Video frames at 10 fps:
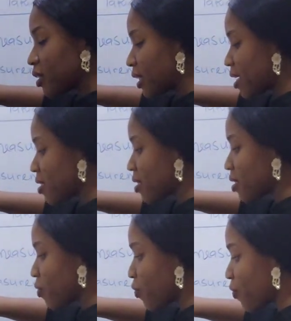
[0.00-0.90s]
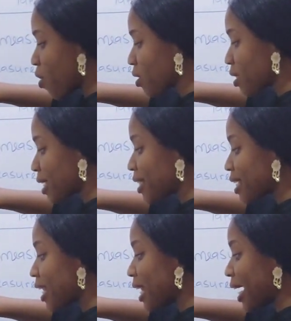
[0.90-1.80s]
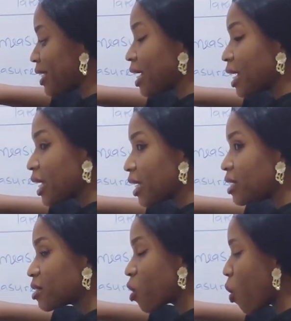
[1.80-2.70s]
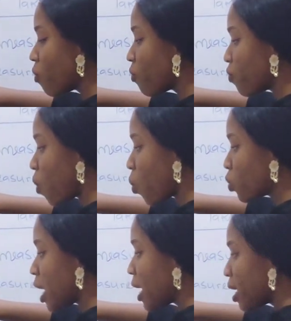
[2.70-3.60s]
this front center line is on fold.